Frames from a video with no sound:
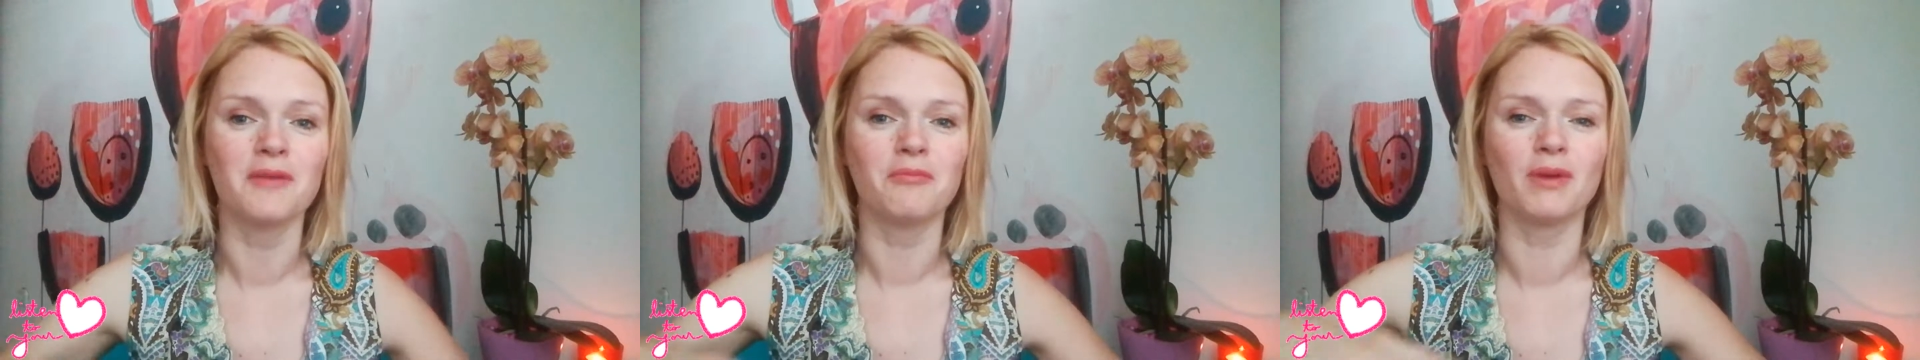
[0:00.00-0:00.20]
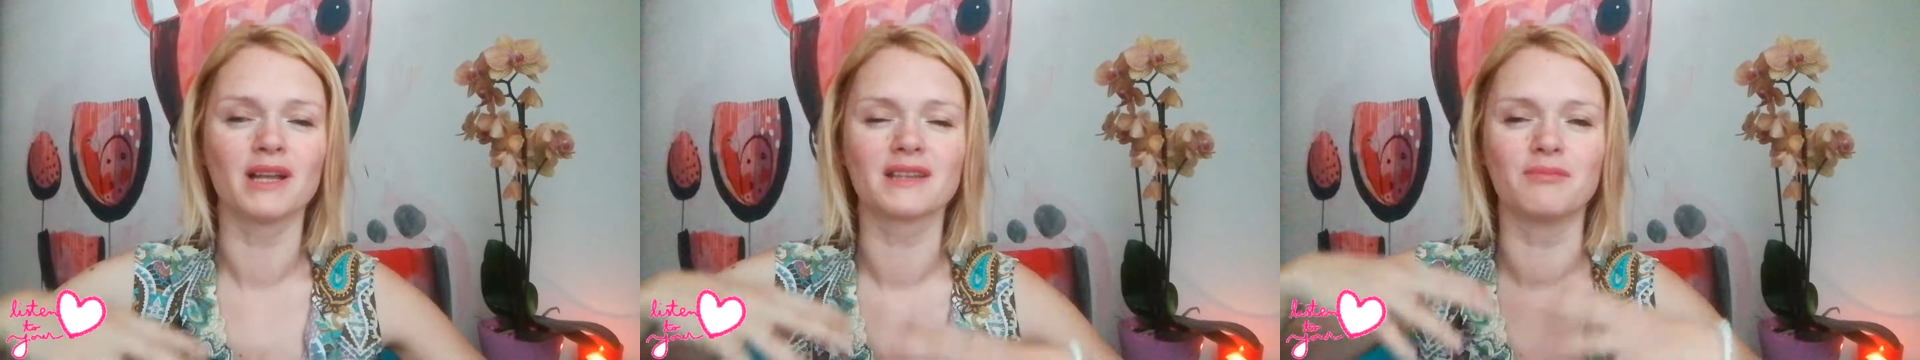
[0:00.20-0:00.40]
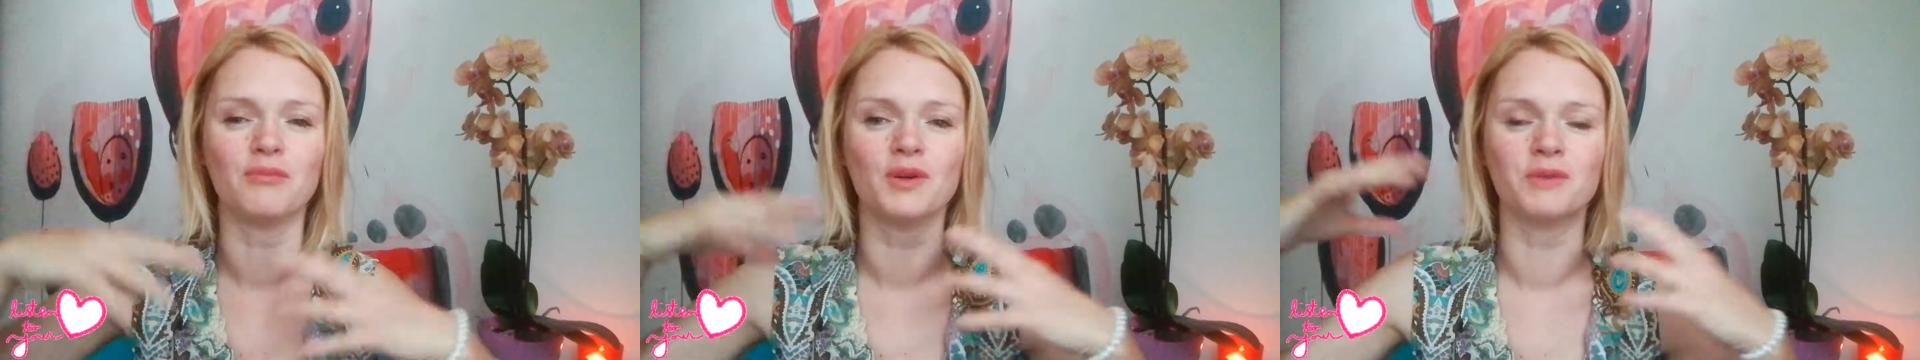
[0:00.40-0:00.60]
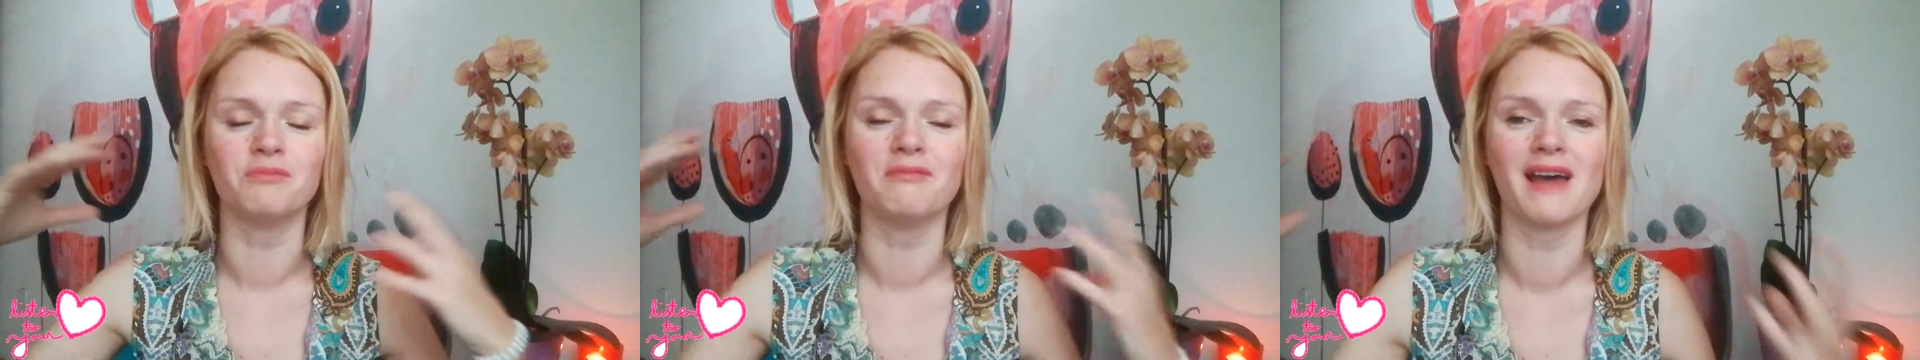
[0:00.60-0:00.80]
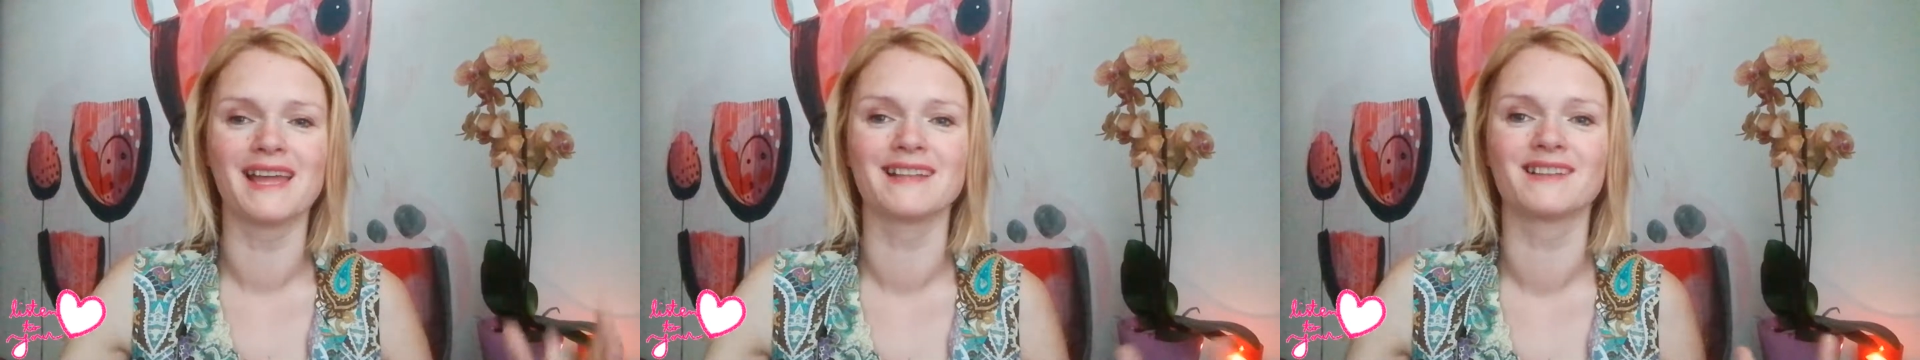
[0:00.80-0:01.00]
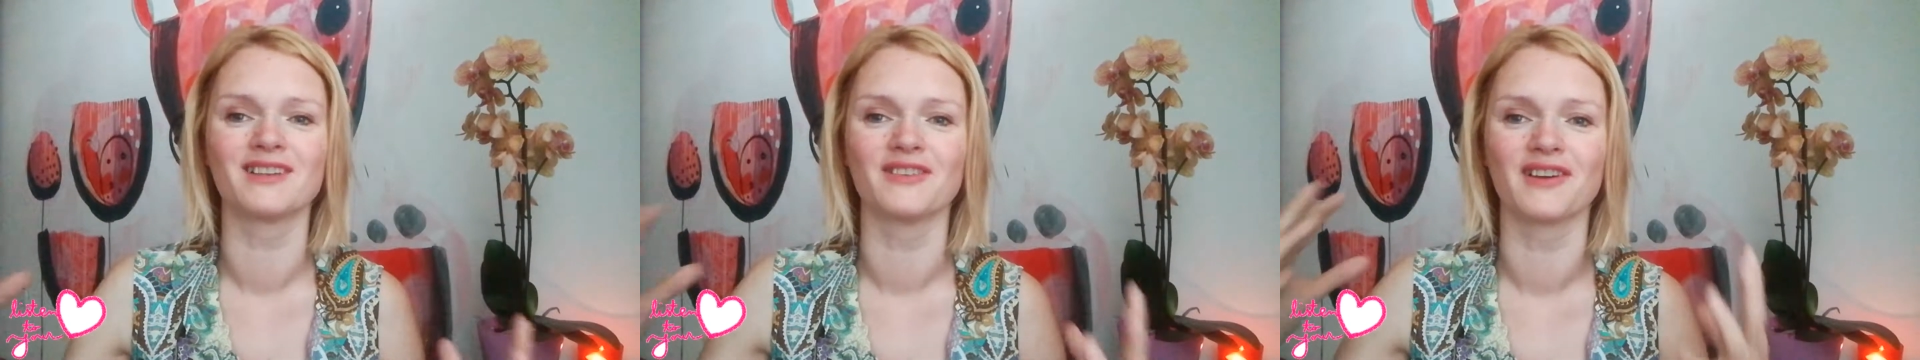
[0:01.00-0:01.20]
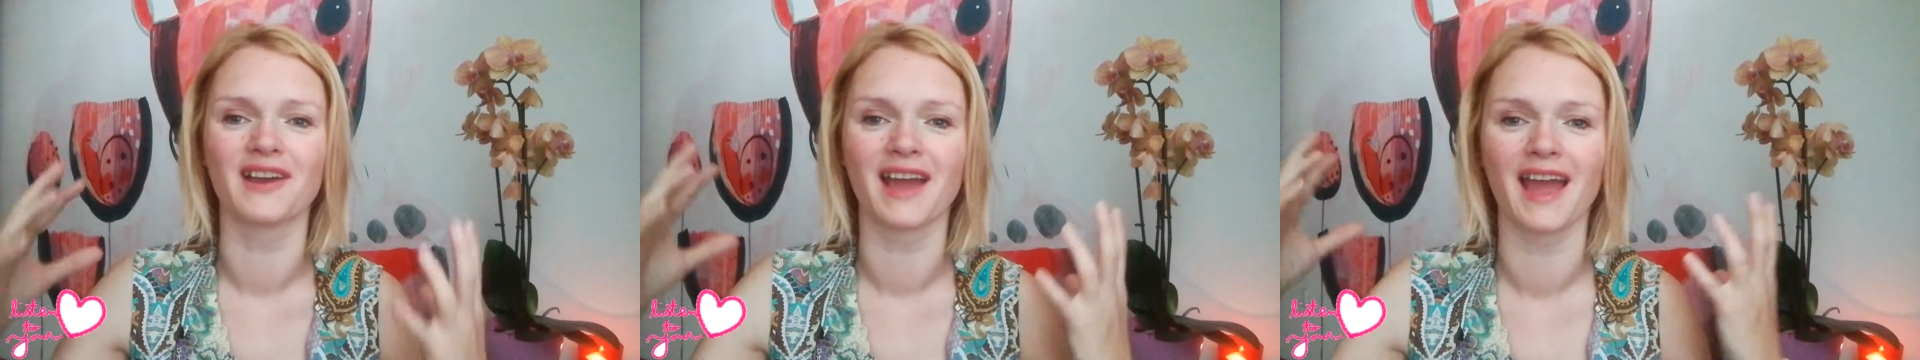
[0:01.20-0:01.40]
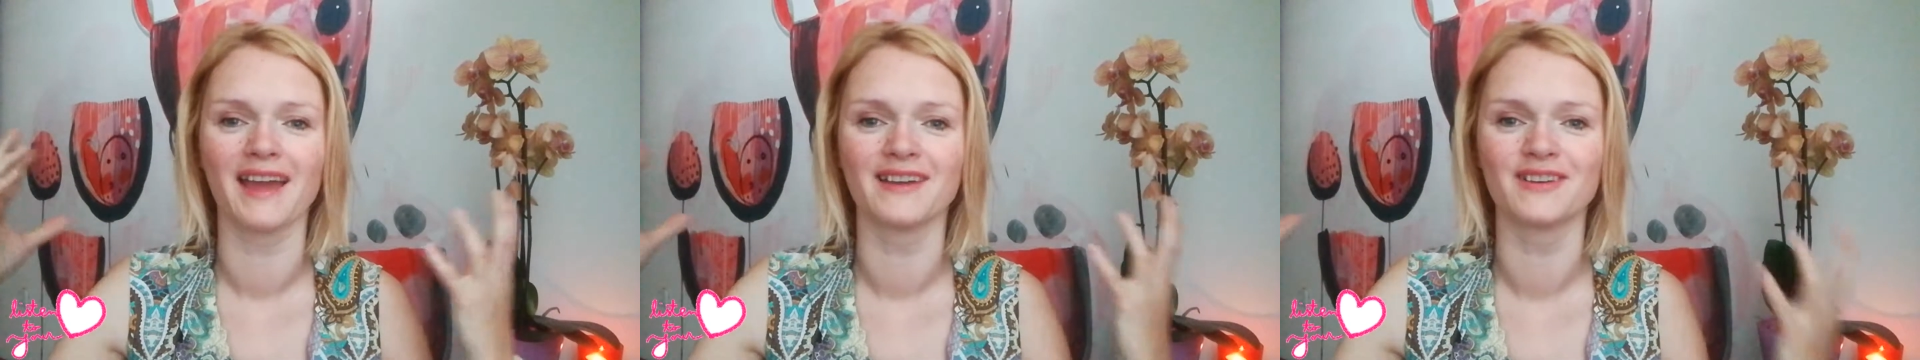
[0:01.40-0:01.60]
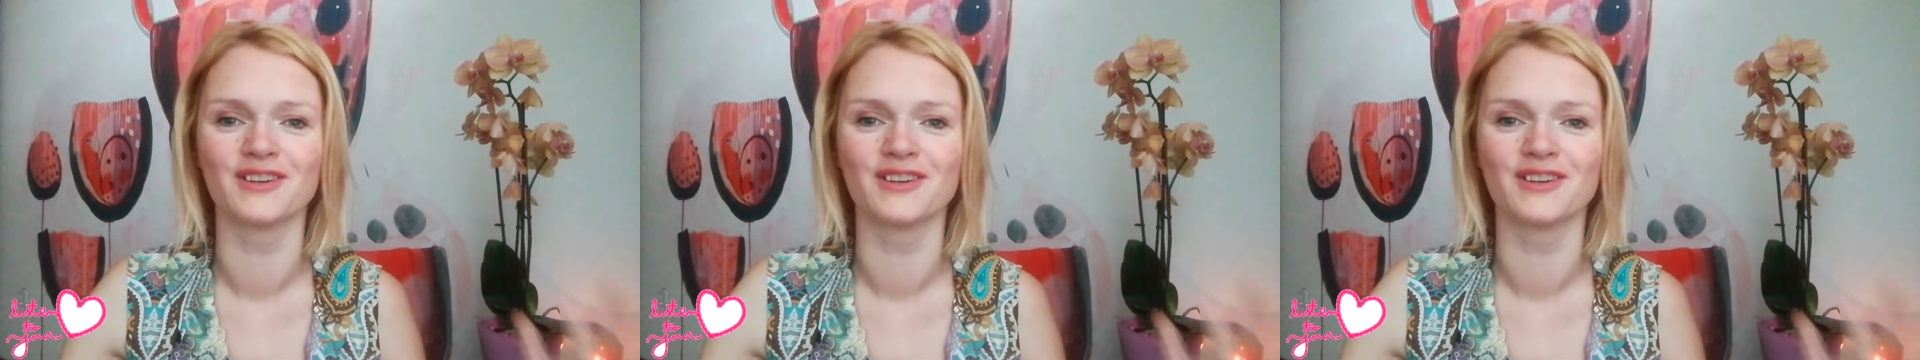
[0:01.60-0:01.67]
but momentum can